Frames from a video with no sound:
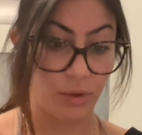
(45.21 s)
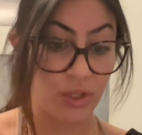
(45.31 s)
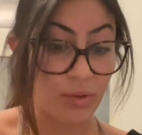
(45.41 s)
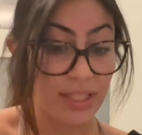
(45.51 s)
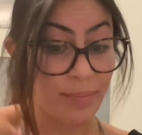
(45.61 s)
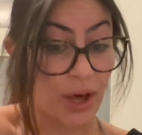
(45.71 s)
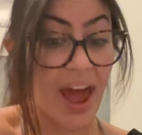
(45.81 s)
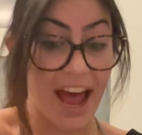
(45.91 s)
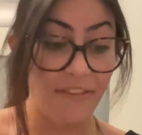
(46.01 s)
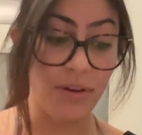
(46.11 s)
which was about
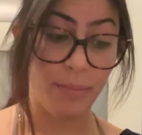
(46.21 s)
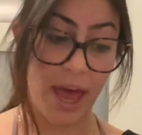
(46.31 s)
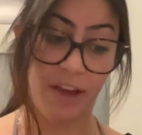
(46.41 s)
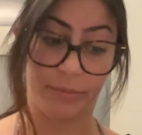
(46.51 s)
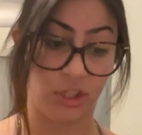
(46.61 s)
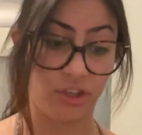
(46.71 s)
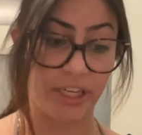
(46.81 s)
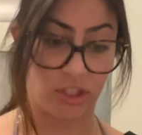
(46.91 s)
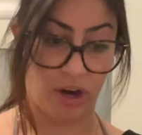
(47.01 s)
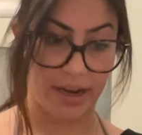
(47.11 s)
half a mile from the
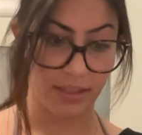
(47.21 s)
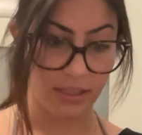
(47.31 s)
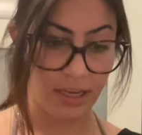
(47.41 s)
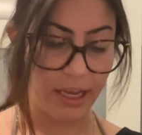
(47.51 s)
train tracks.